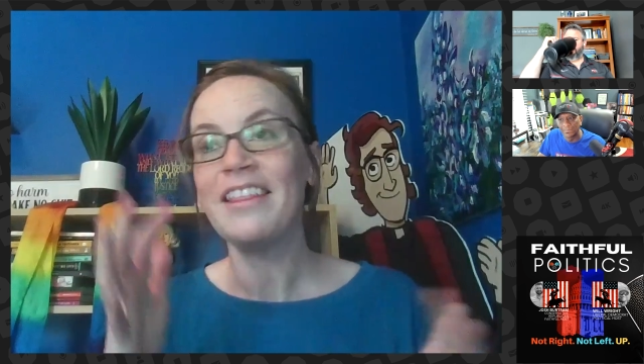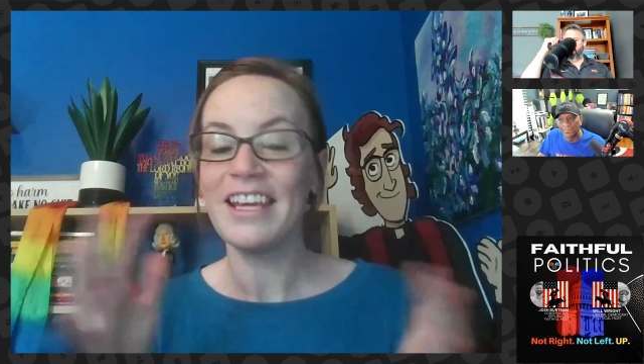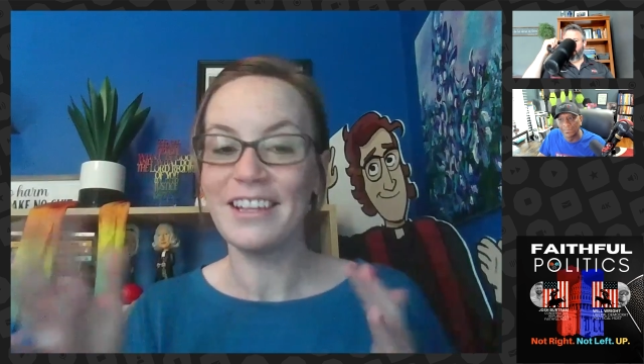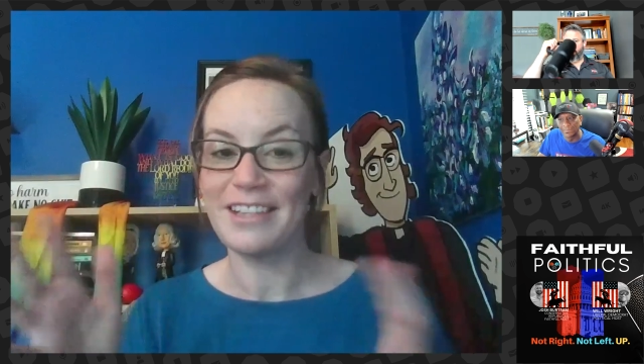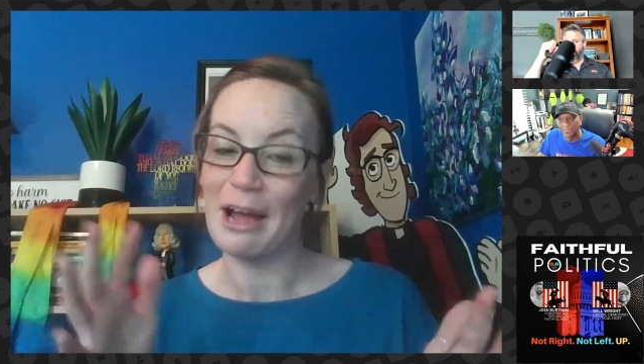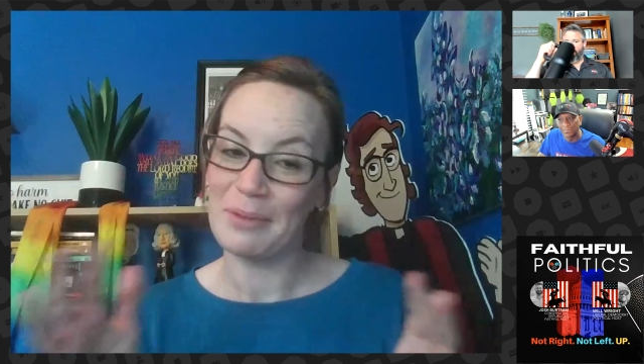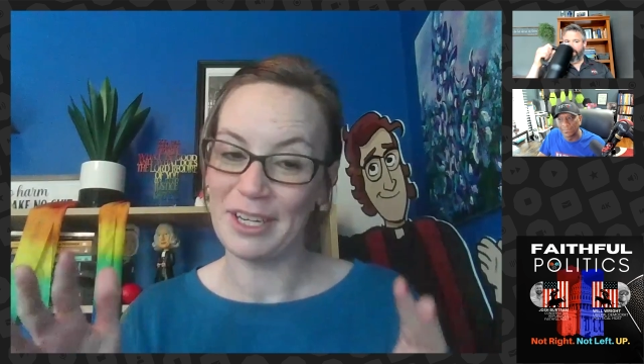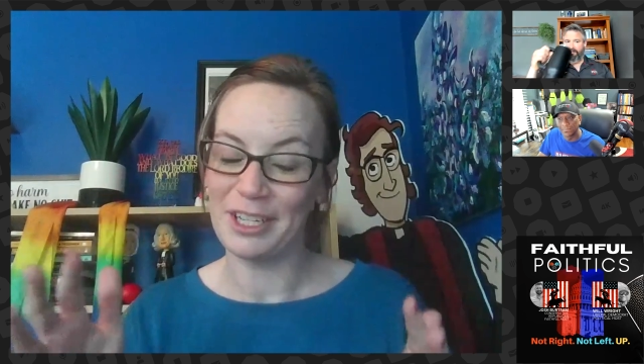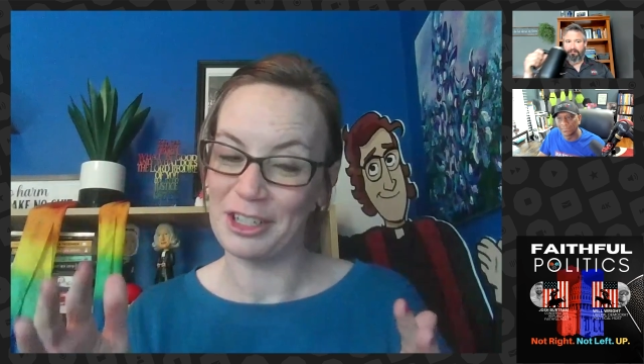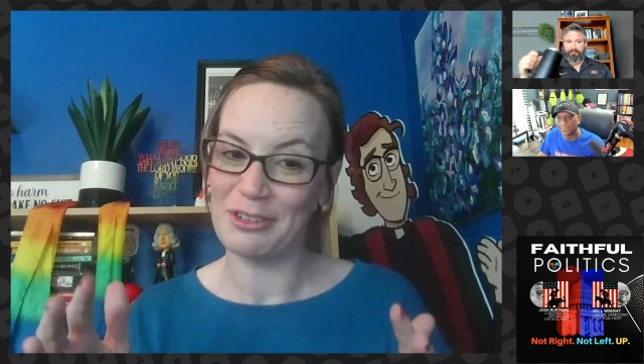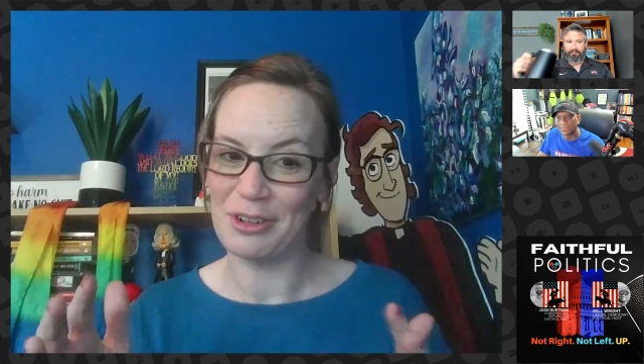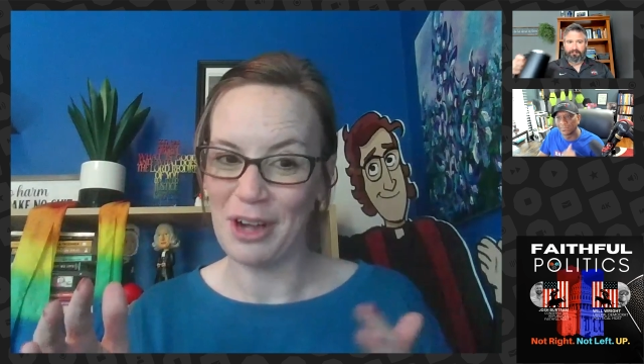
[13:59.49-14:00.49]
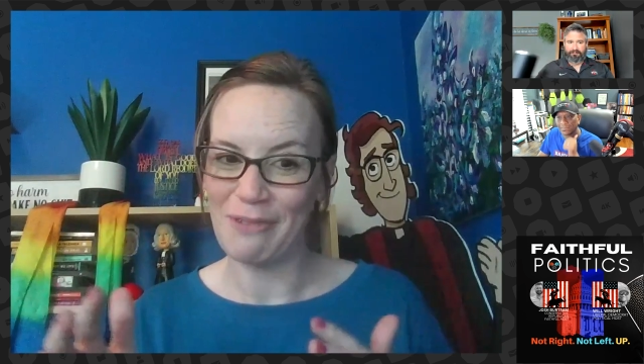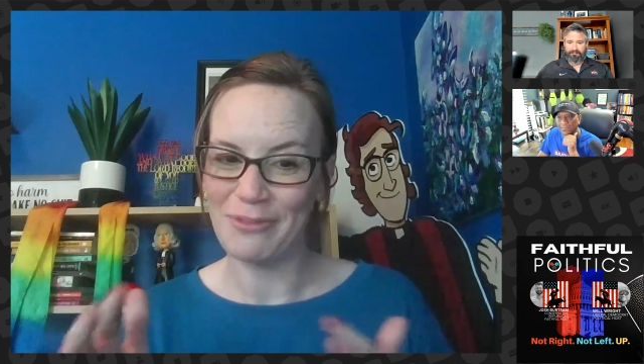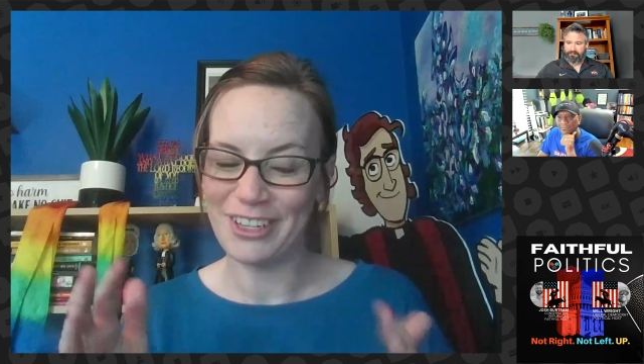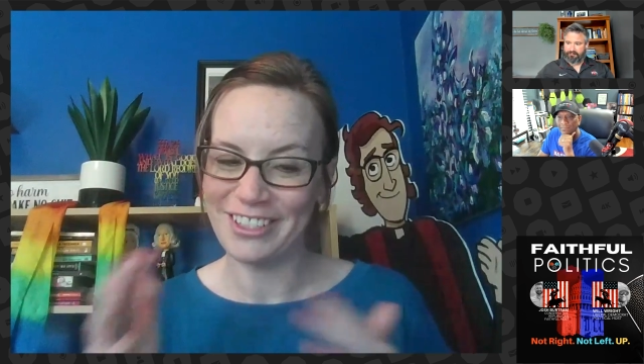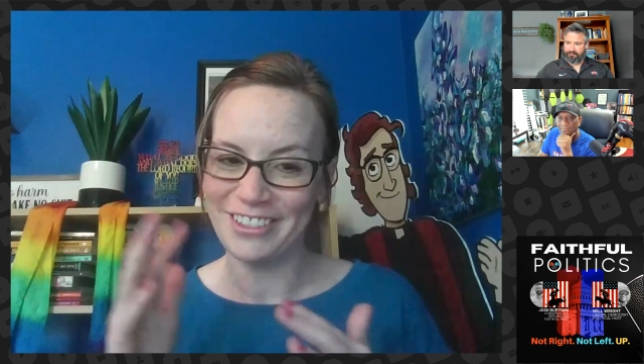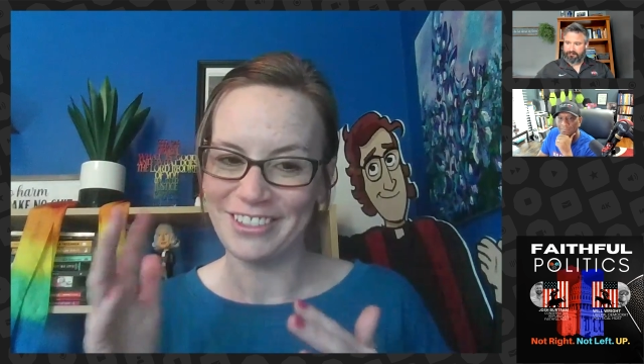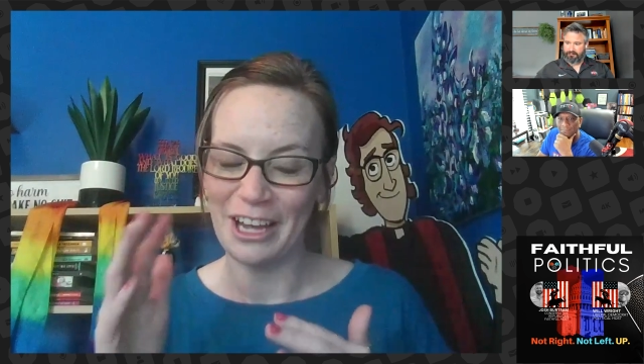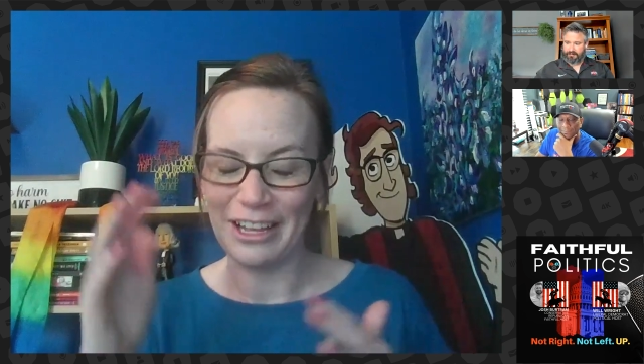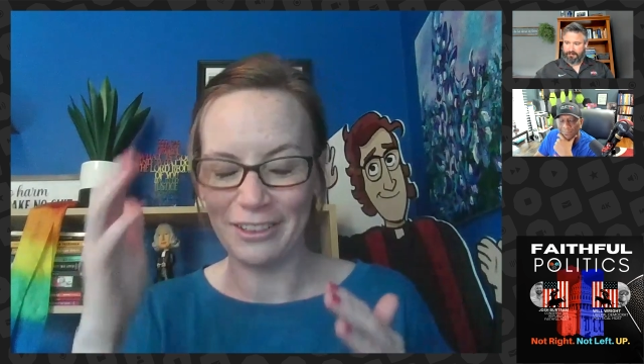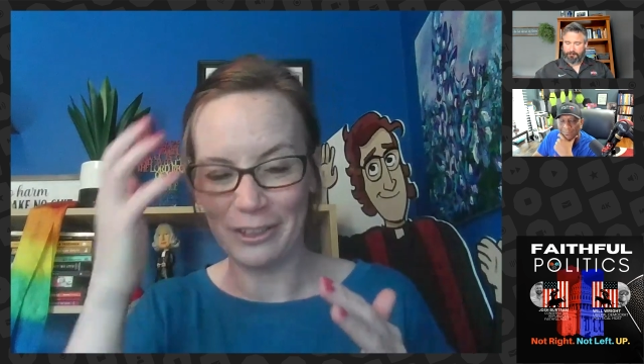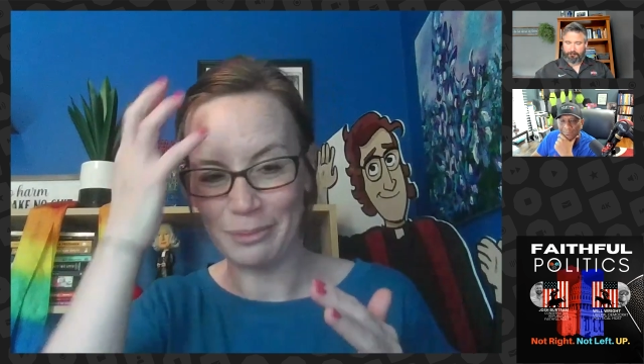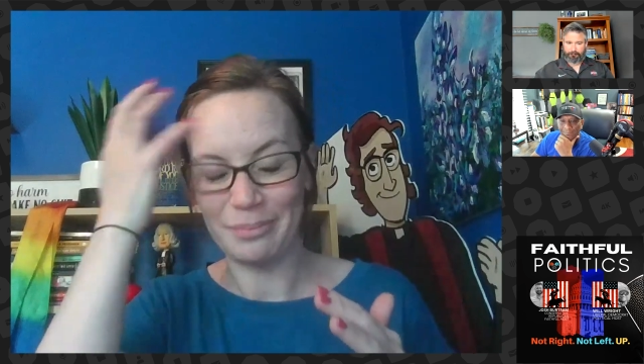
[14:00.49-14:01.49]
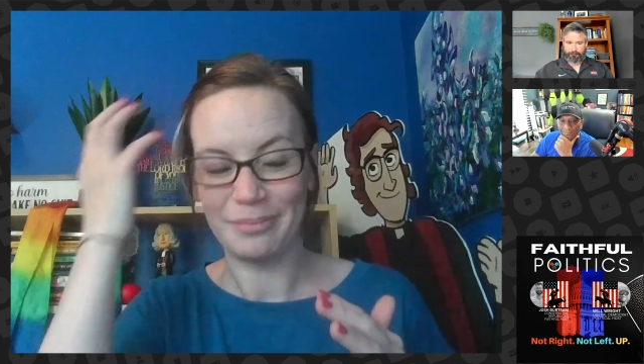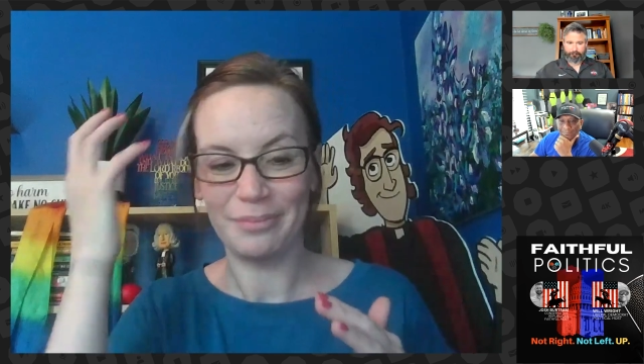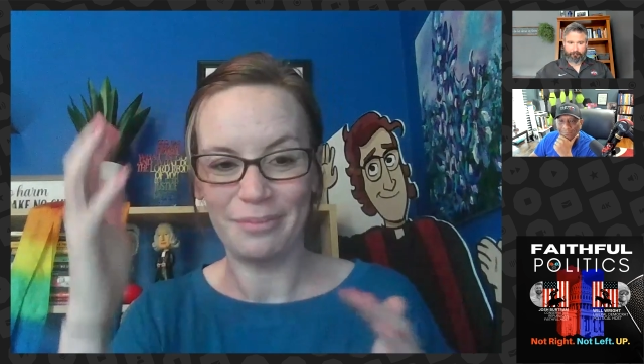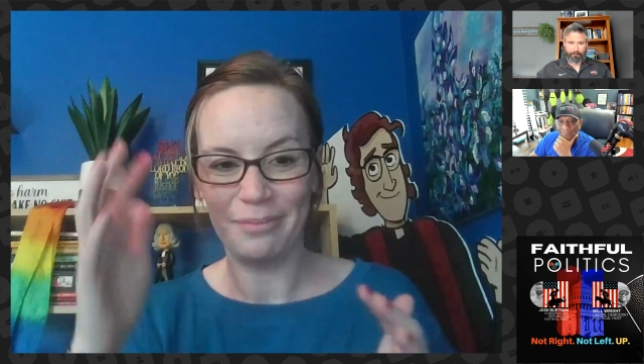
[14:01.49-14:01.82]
things happen at General Conference, a little